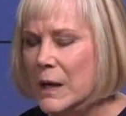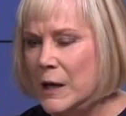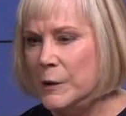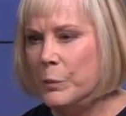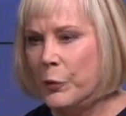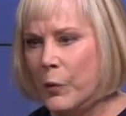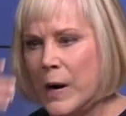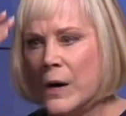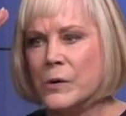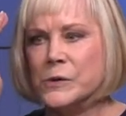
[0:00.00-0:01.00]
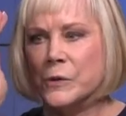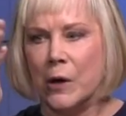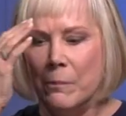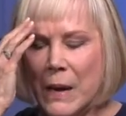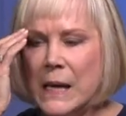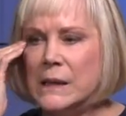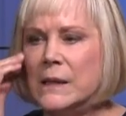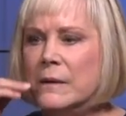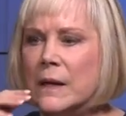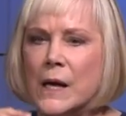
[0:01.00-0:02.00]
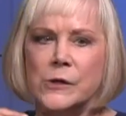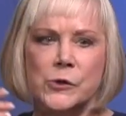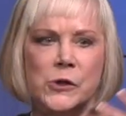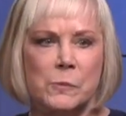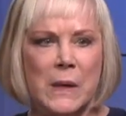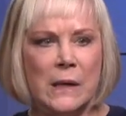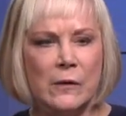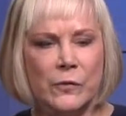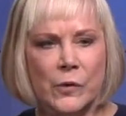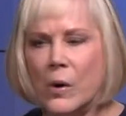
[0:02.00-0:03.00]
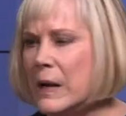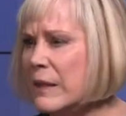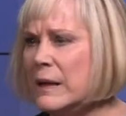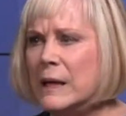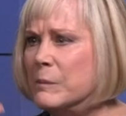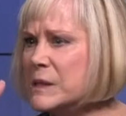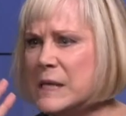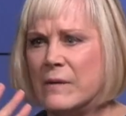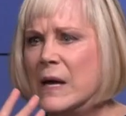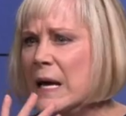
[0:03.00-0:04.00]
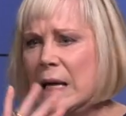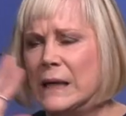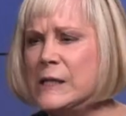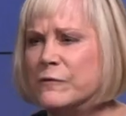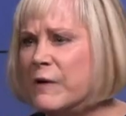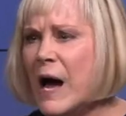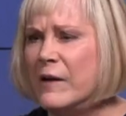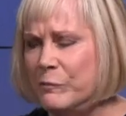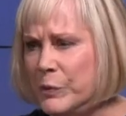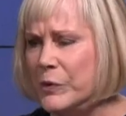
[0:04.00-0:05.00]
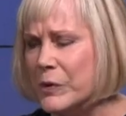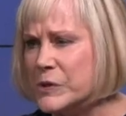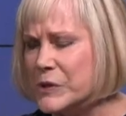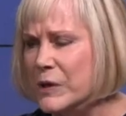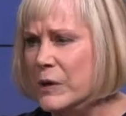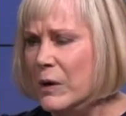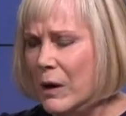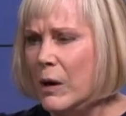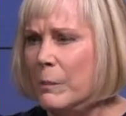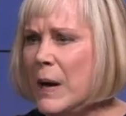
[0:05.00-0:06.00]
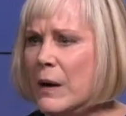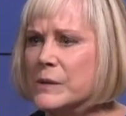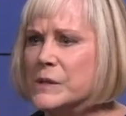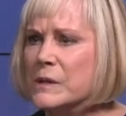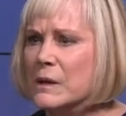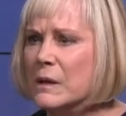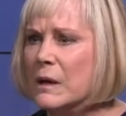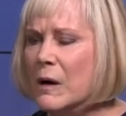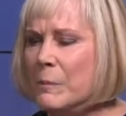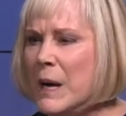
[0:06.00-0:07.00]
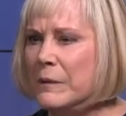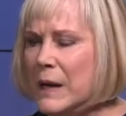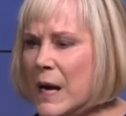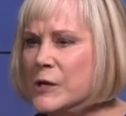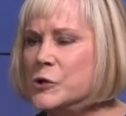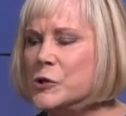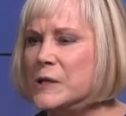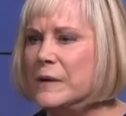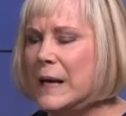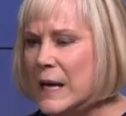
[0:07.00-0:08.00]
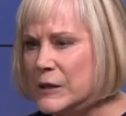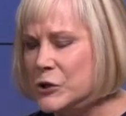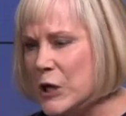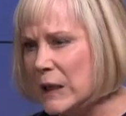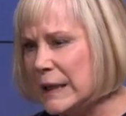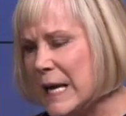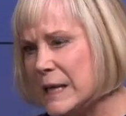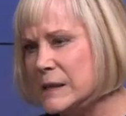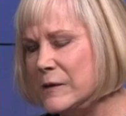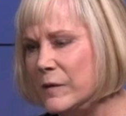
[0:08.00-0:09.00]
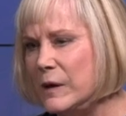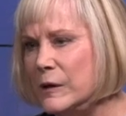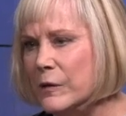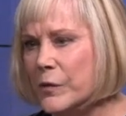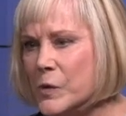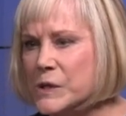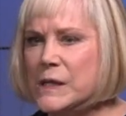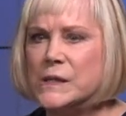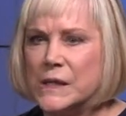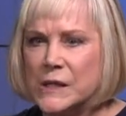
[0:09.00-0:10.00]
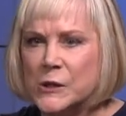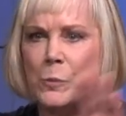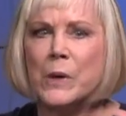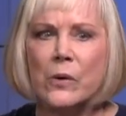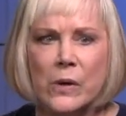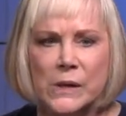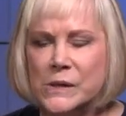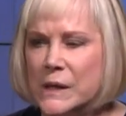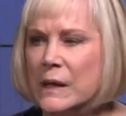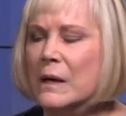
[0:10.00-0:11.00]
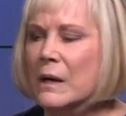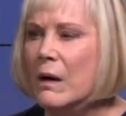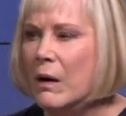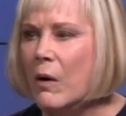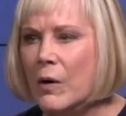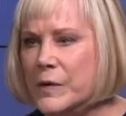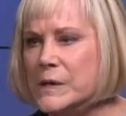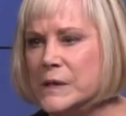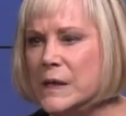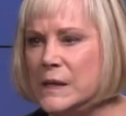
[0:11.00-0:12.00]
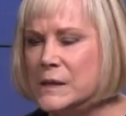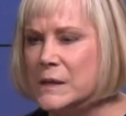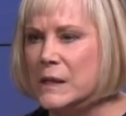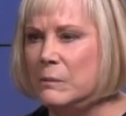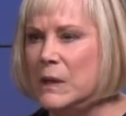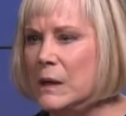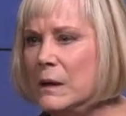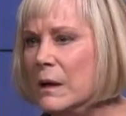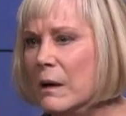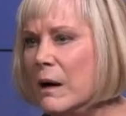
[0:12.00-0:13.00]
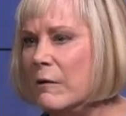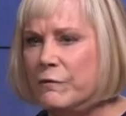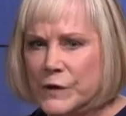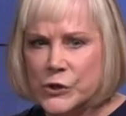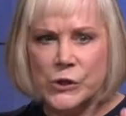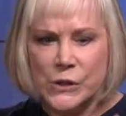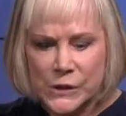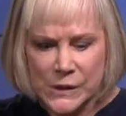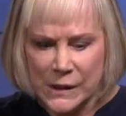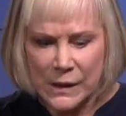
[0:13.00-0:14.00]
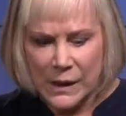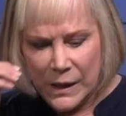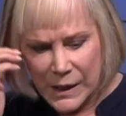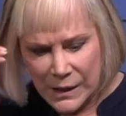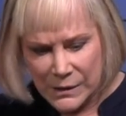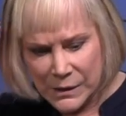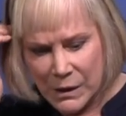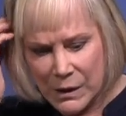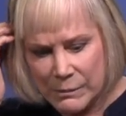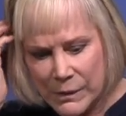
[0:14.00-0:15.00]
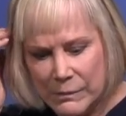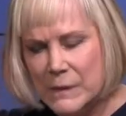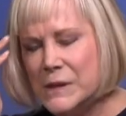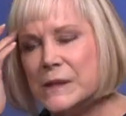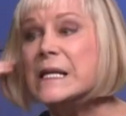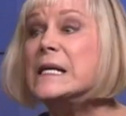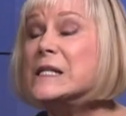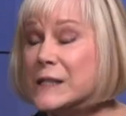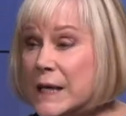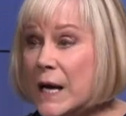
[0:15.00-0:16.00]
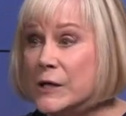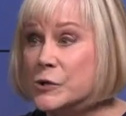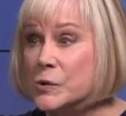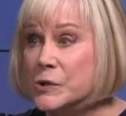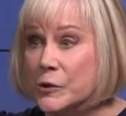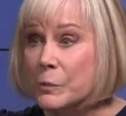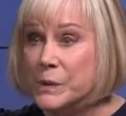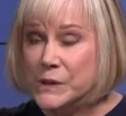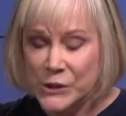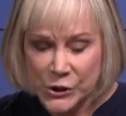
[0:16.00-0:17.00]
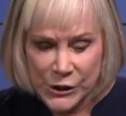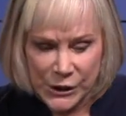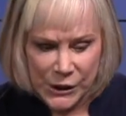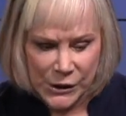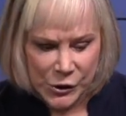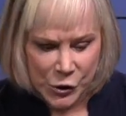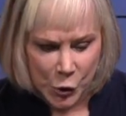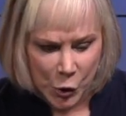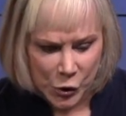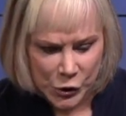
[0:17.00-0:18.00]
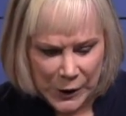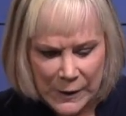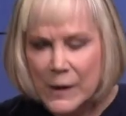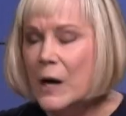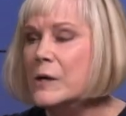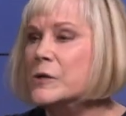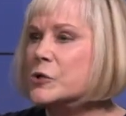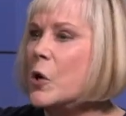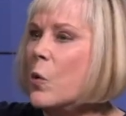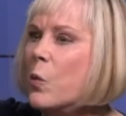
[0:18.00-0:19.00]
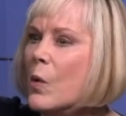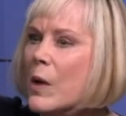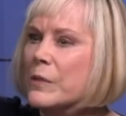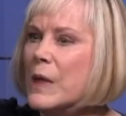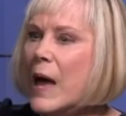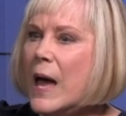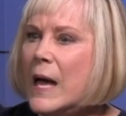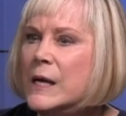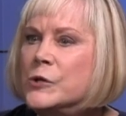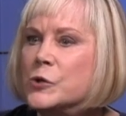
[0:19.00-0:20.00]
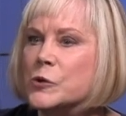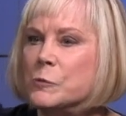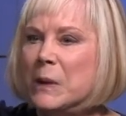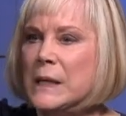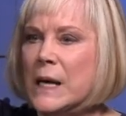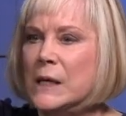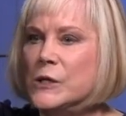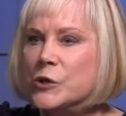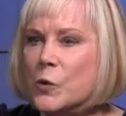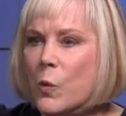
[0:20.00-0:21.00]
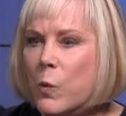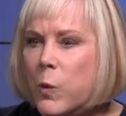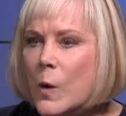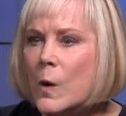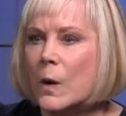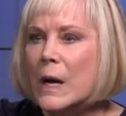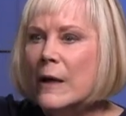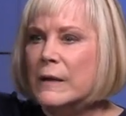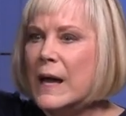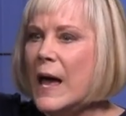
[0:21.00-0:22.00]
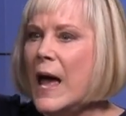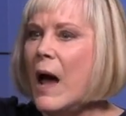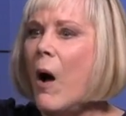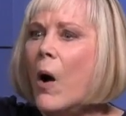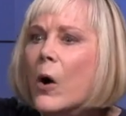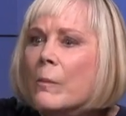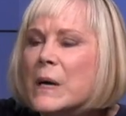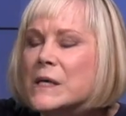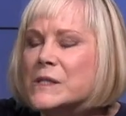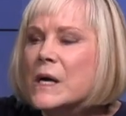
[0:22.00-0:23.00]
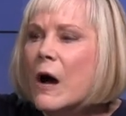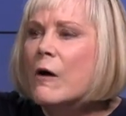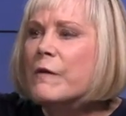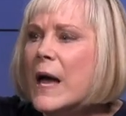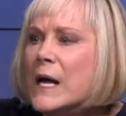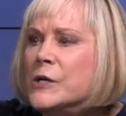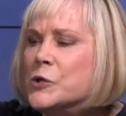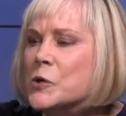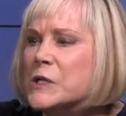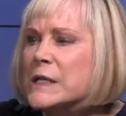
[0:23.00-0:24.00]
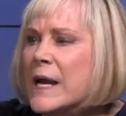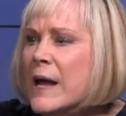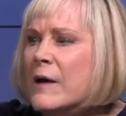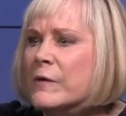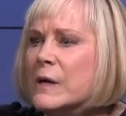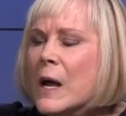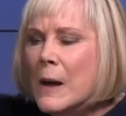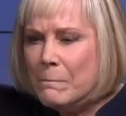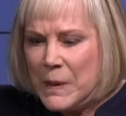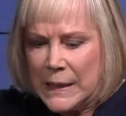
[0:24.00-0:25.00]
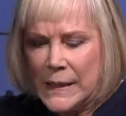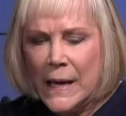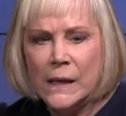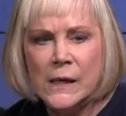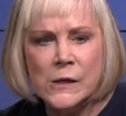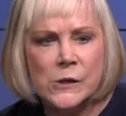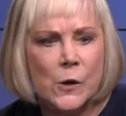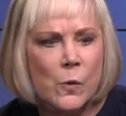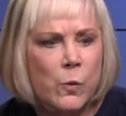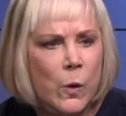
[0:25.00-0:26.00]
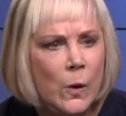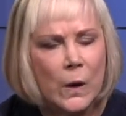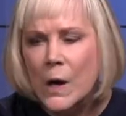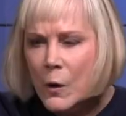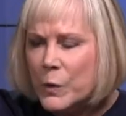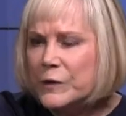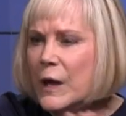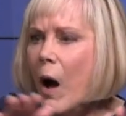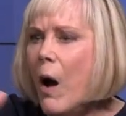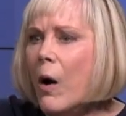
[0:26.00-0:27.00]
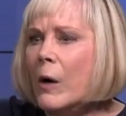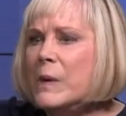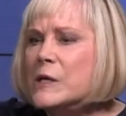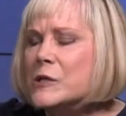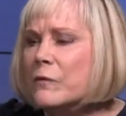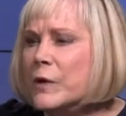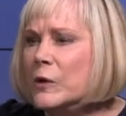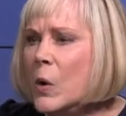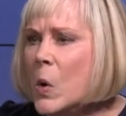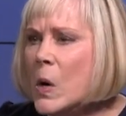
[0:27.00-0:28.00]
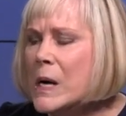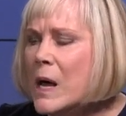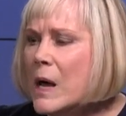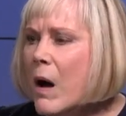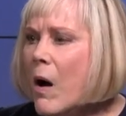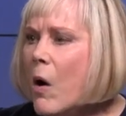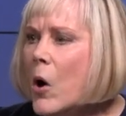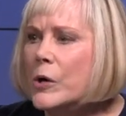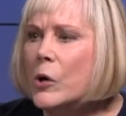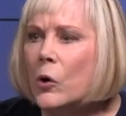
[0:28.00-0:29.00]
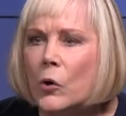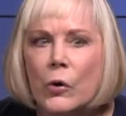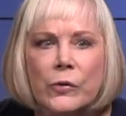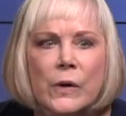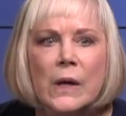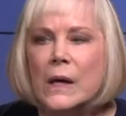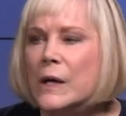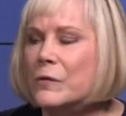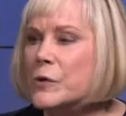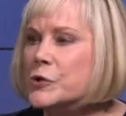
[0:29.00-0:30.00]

in prayers, commanding the angels, speaking authority. I think he must have at least five books about, about the angels and the angelic activity. And of course, he is experiencing all this and he's seen many uh, visions and, and um, sees the angels that are positioned in his church. So the angels beginning to work, the armies of angels in heaven beginning to work with the armies of the Lord on earth in the